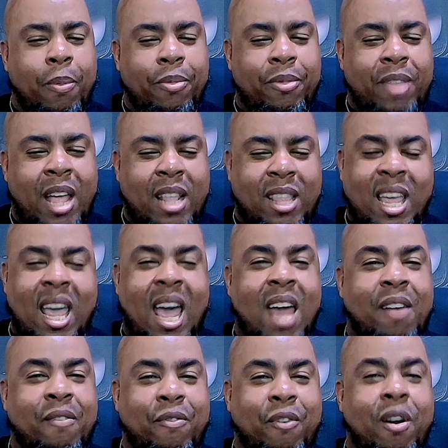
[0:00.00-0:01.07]
that they had
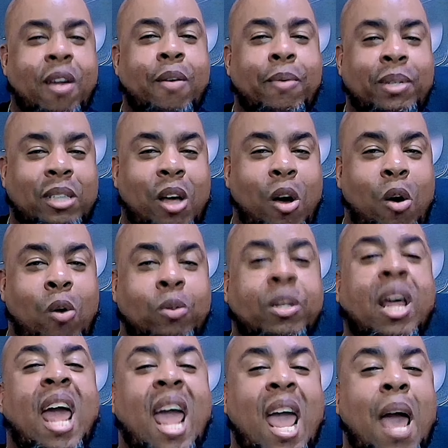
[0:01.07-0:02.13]
a fragrance
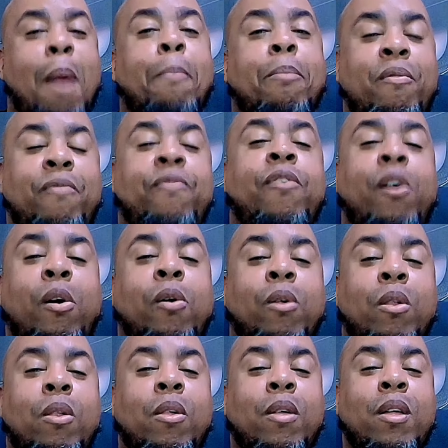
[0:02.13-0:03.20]
called
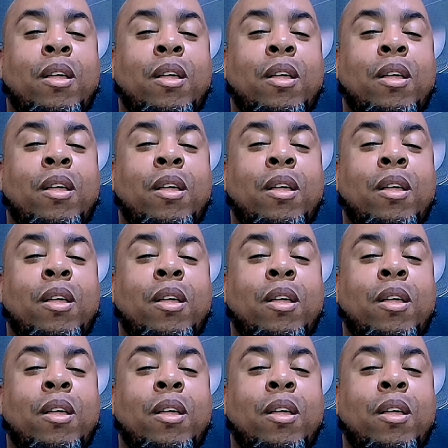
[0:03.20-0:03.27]
Amberful,